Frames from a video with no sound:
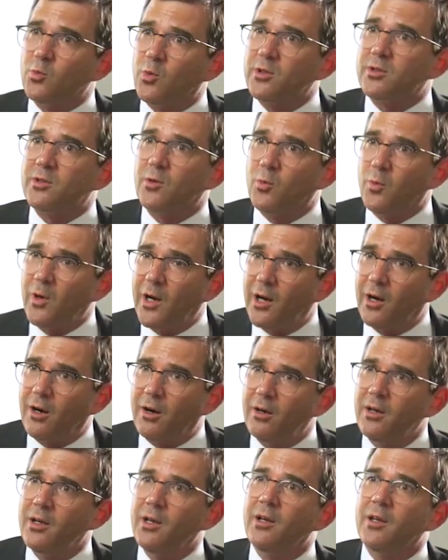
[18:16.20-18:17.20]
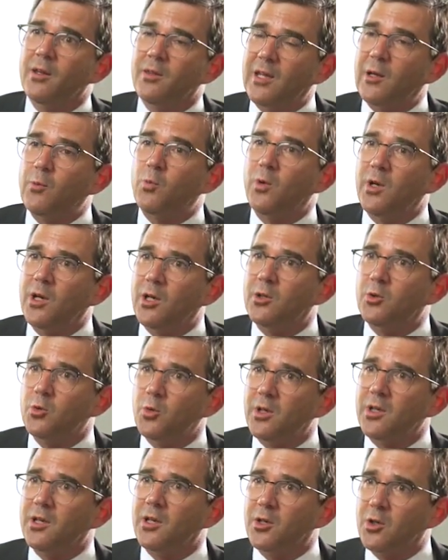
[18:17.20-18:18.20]
was aware that we are
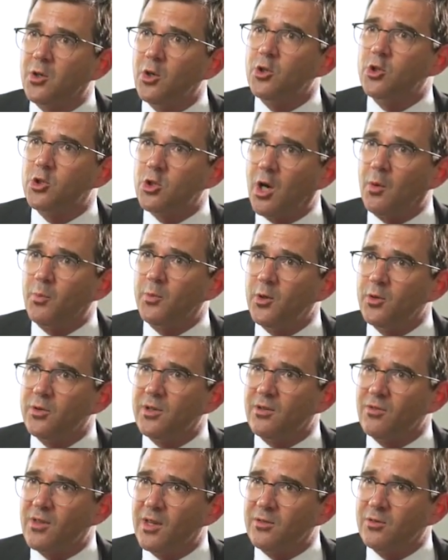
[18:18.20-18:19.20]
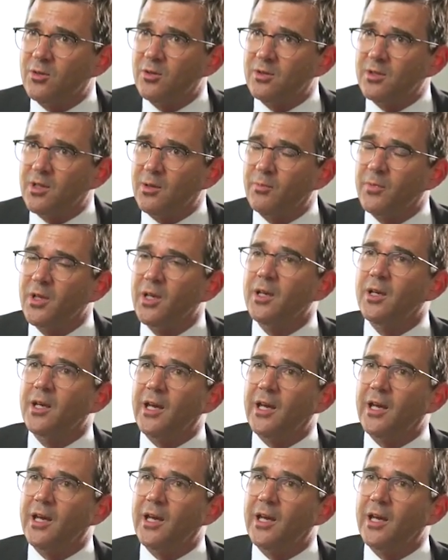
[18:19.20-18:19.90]
doing a good job using that system.